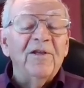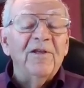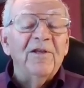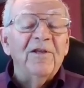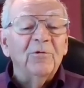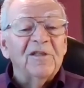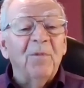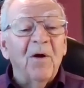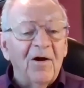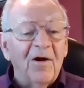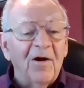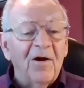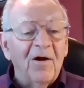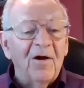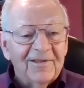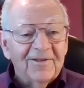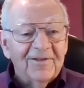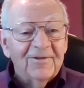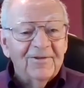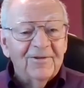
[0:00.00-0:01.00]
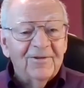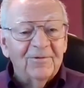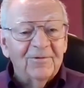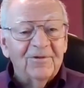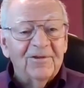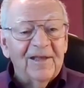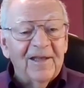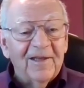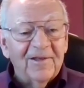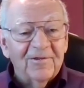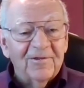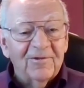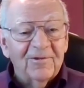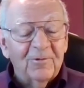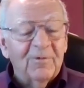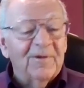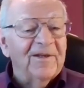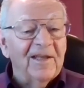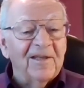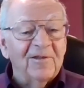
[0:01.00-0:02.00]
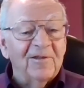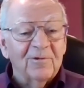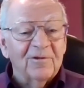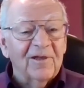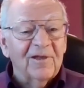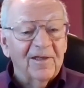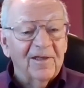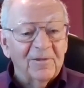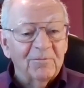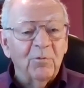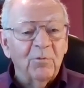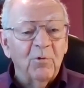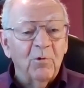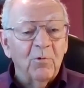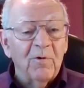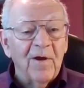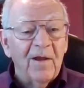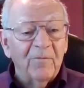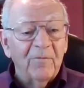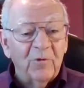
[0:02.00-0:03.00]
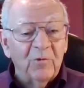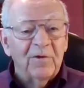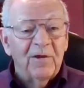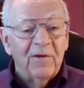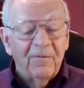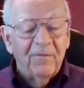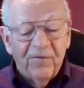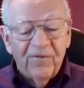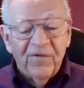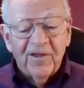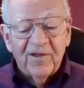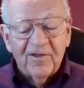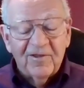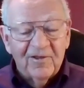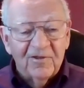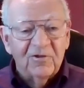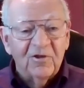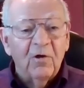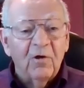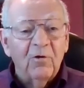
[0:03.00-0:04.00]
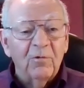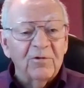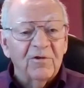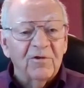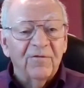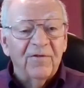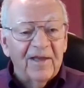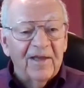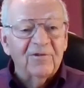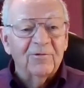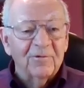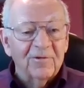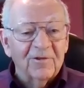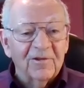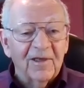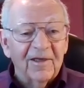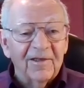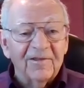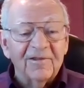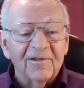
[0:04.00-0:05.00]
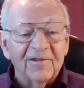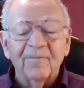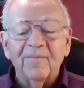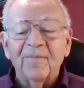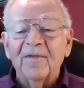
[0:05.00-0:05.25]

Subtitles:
you respond to an exercise program, to a fixed dose of exercise.